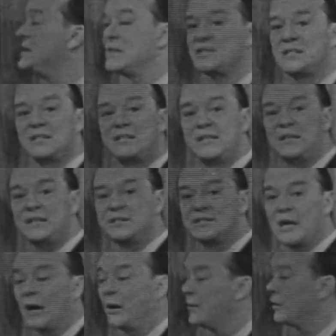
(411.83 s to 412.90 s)
just the T
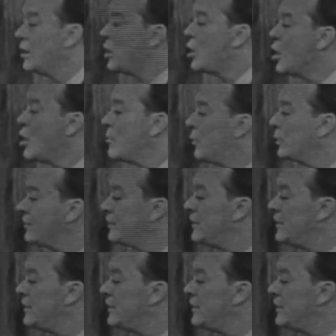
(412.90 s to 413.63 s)
sound. Put